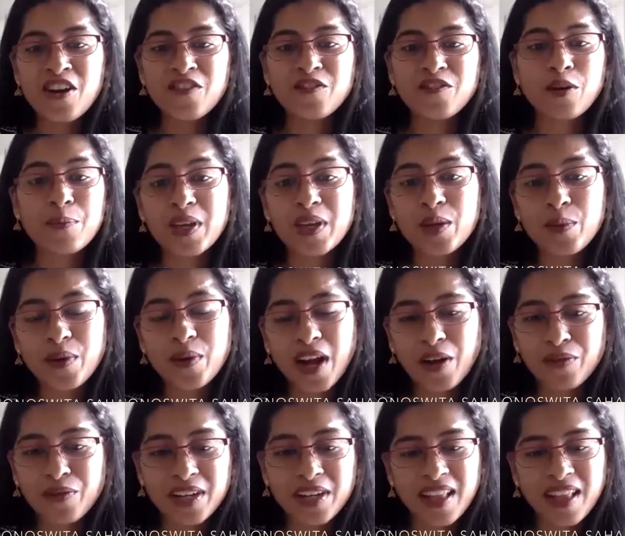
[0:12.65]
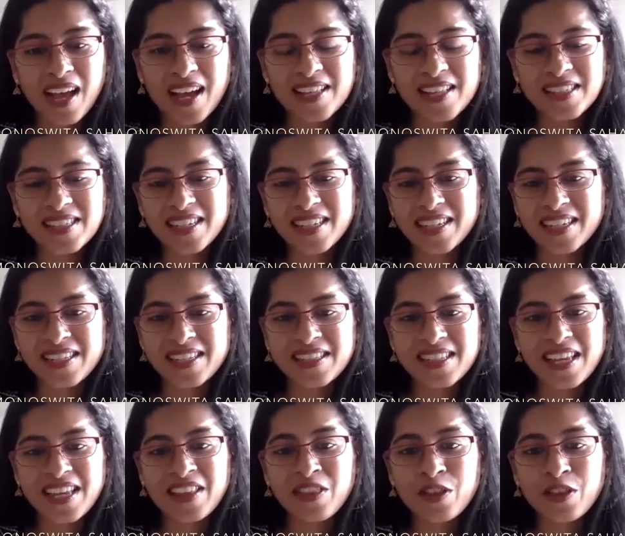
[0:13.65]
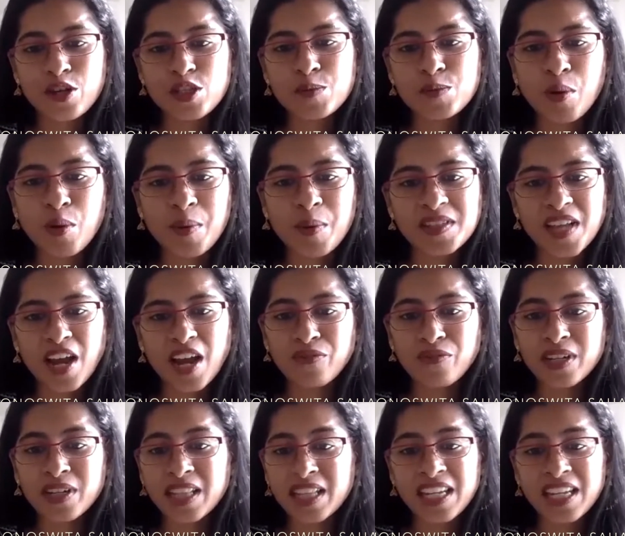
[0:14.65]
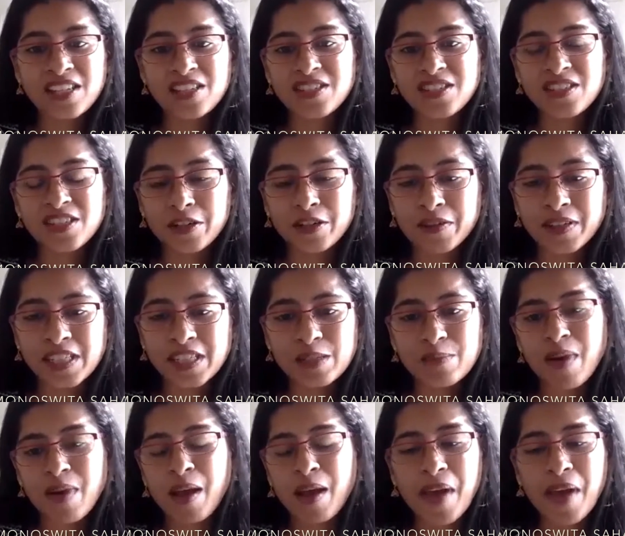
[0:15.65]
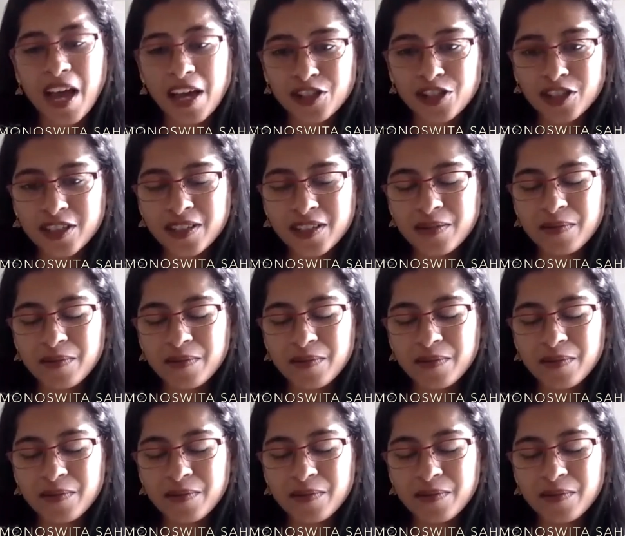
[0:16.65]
For me, what I realized is in those moments, I really need to zero into my passion.